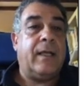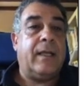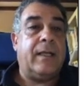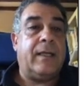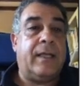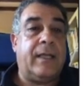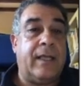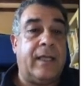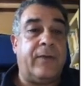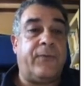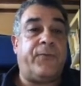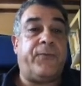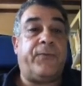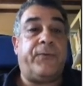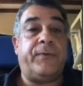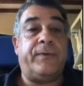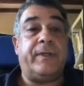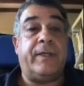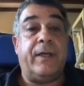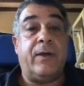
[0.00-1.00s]
If
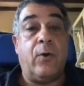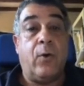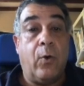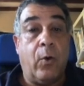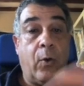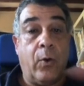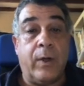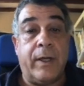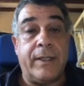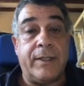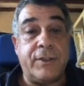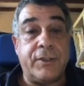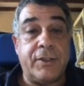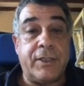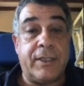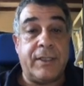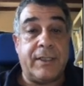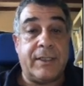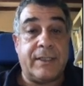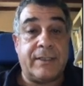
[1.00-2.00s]
the whole
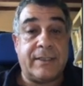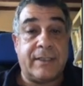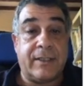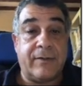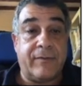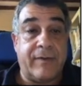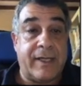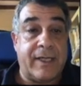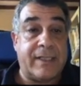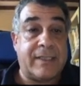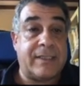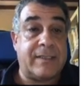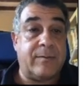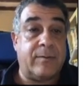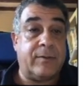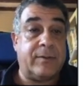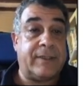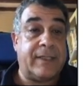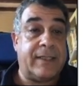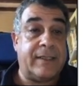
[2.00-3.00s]
engine is
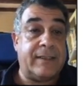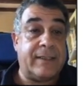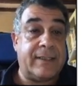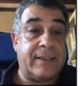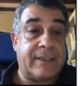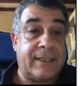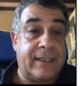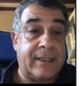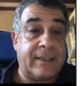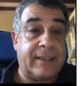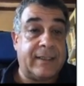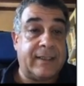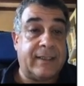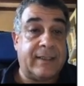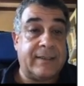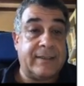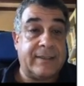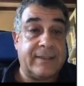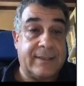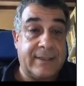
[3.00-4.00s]
reversible, then this integral
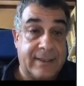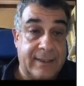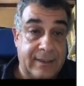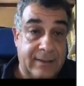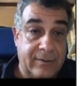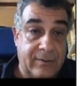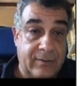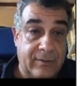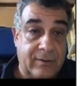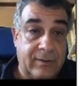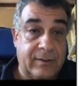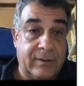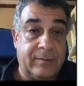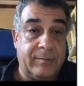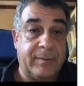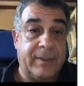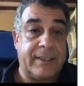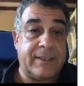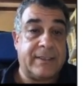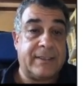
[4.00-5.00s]
is zero. It
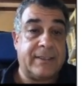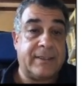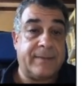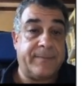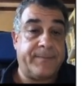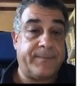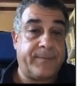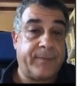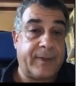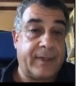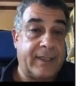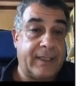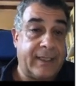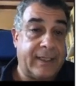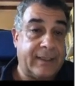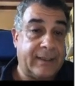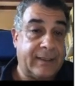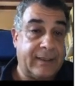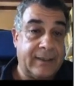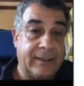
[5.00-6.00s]
means
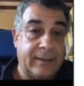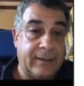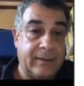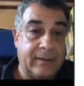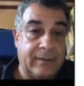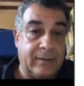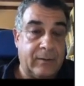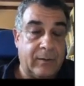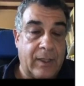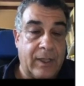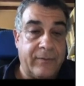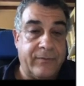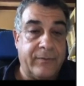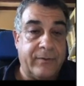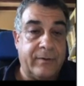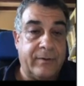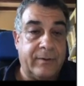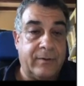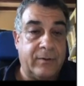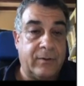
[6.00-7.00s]
that
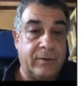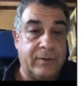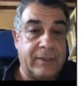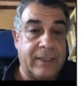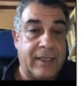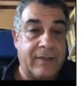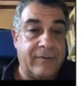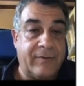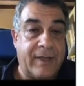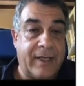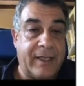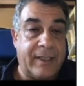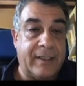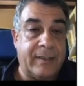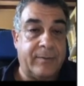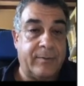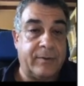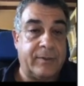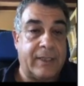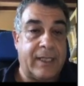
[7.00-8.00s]
you don't have any
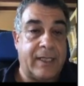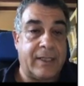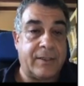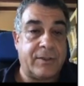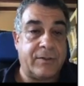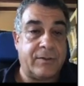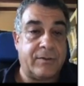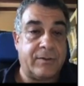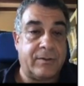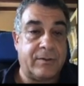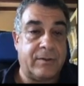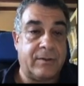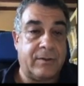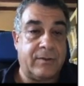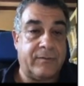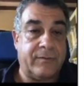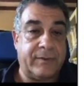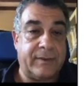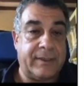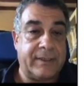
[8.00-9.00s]
production
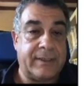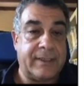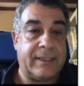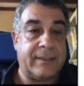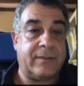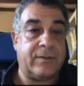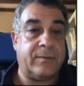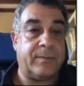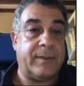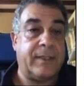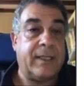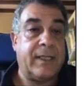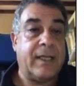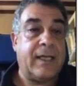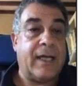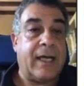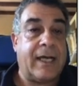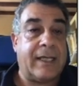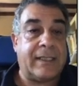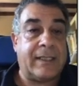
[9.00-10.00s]
of this entropy.
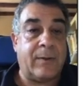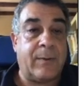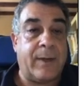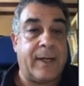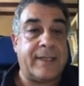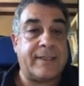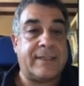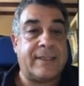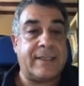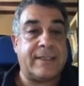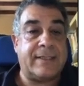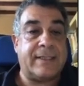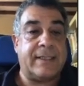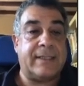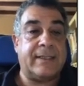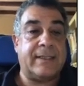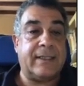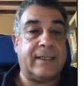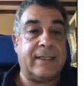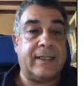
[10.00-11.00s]
Otherwise, this
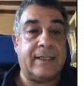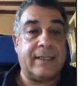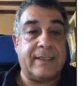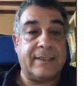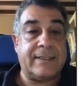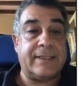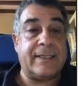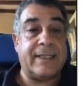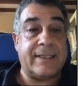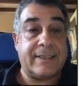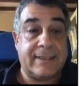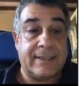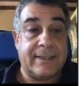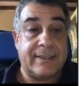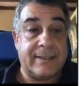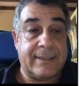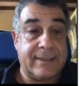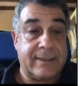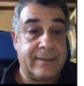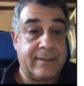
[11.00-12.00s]
integral is less than
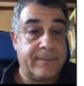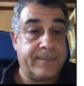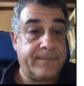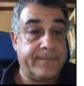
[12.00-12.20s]
zero.